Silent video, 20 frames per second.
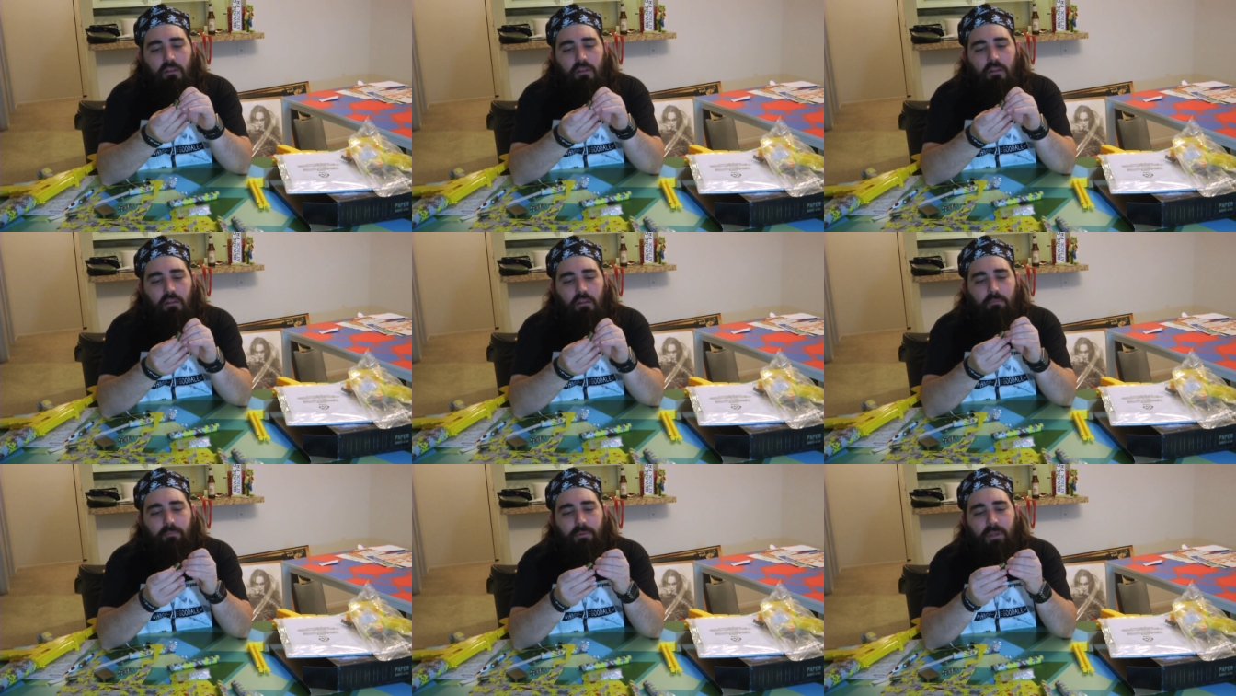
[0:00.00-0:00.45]

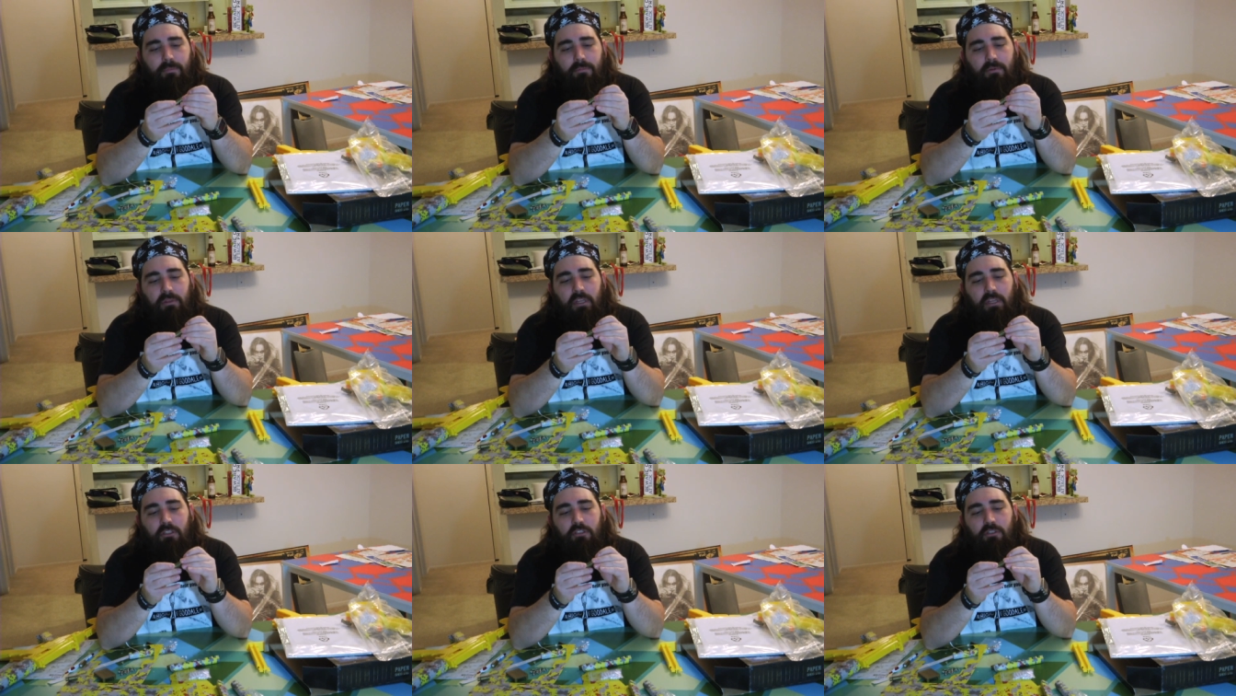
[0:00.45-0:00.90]
The little
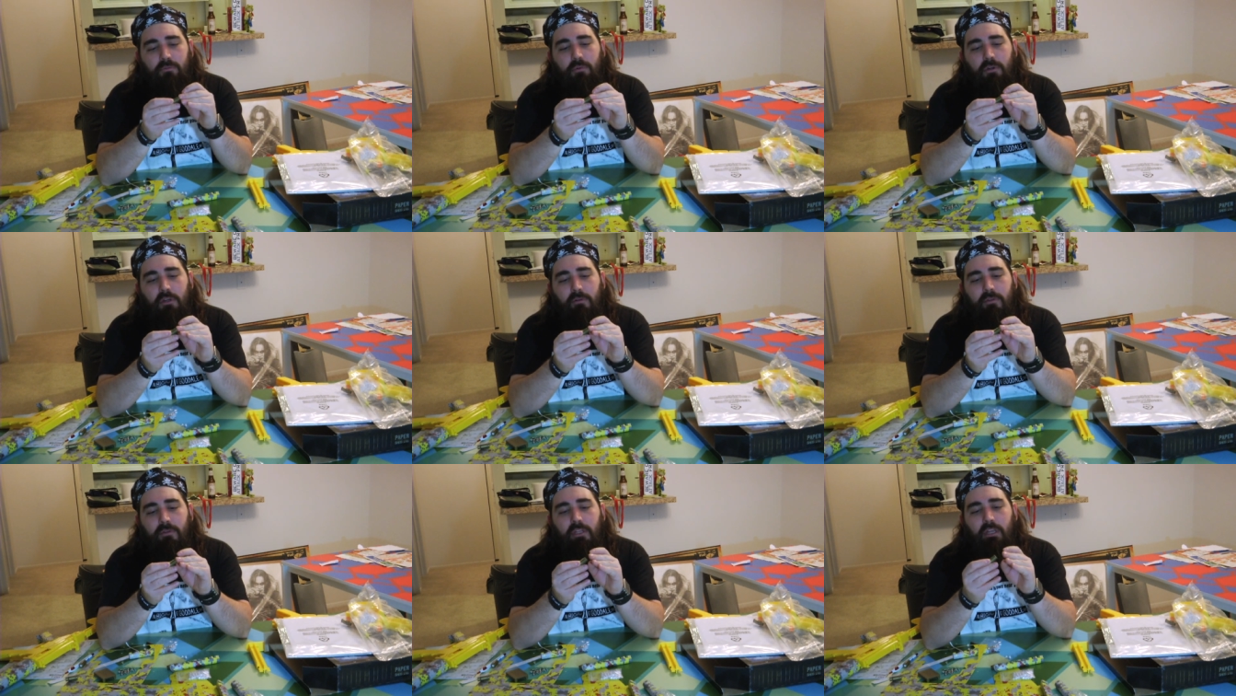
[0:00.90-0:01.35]
paper things, you
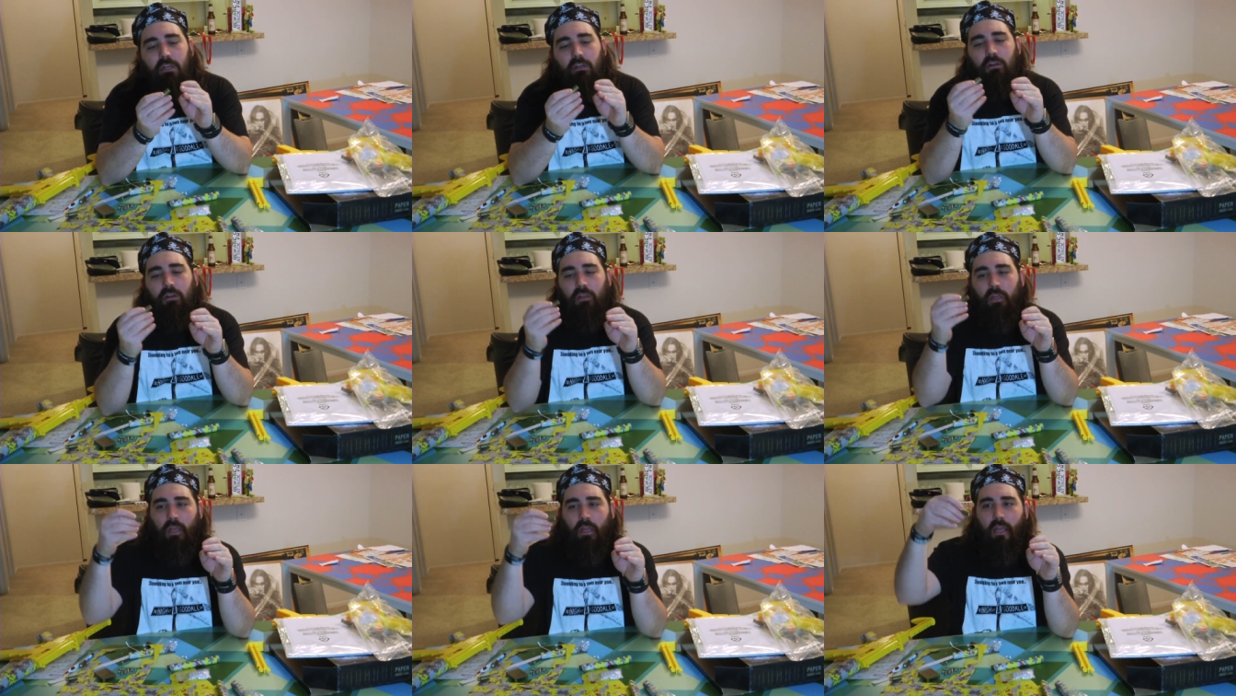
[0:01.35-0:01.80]
put them in
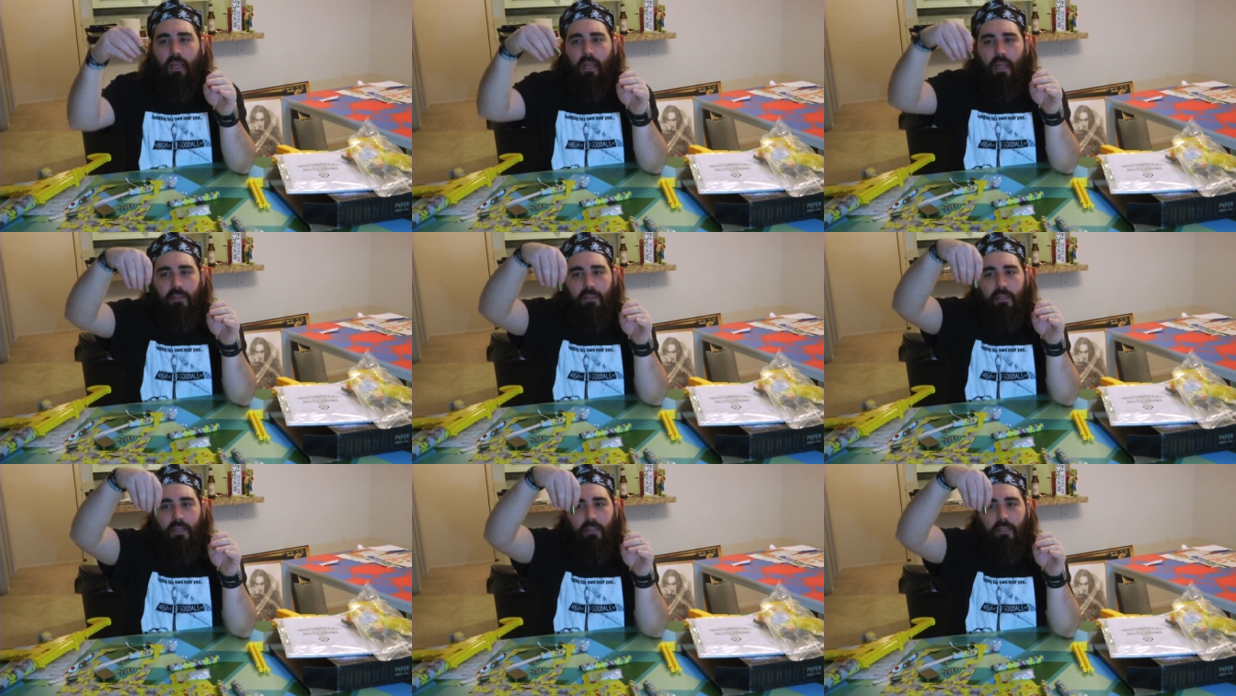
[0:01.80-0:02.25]
there
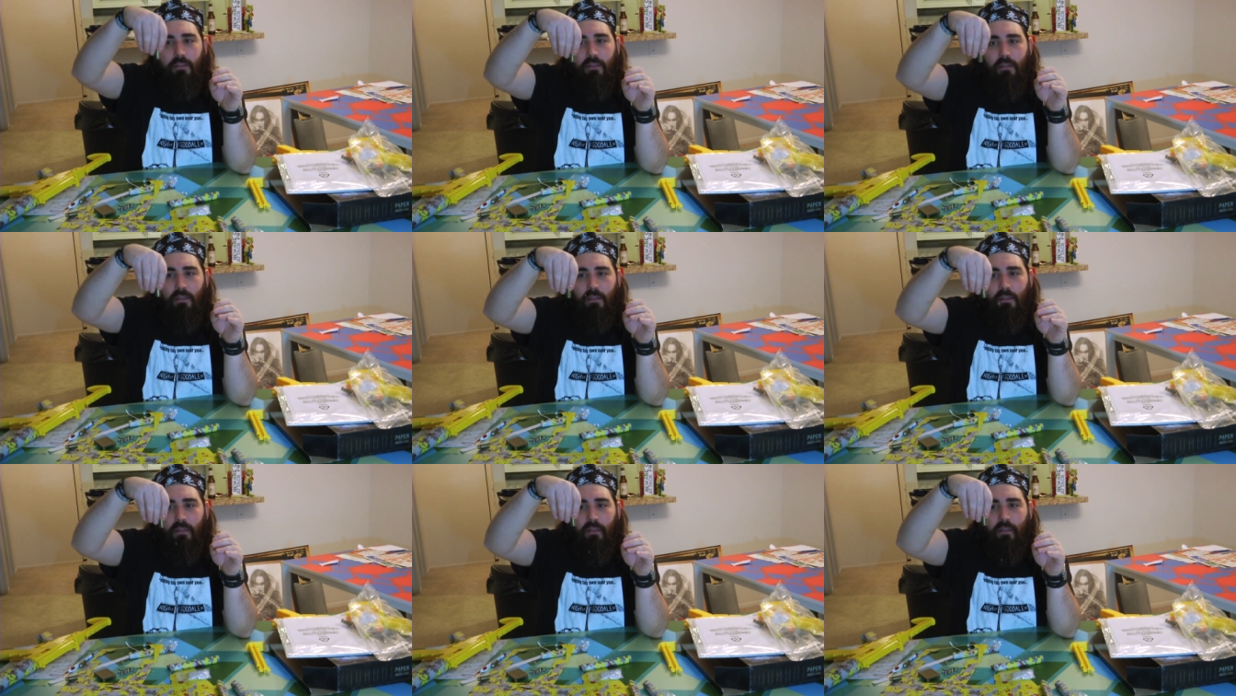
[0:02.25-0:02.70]
and then